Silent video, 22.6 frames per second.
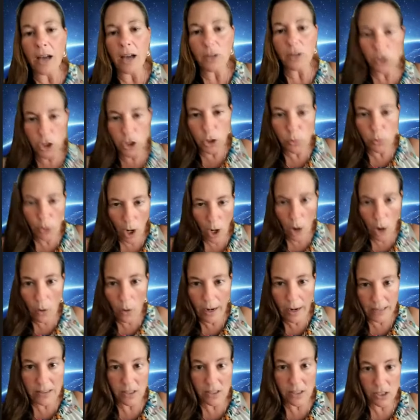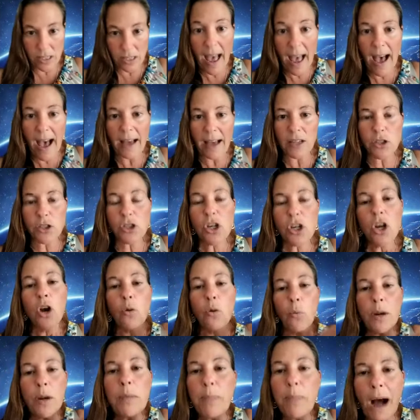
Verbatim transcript: you know, as a Sag, yeah,